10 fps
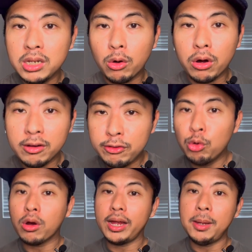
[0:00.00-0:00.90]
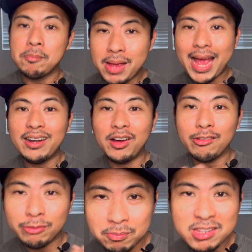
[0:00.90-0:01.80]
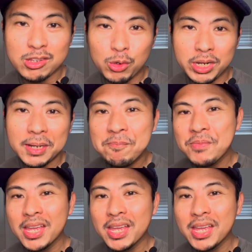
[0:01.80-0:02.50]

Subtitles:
or if you are a man of mystery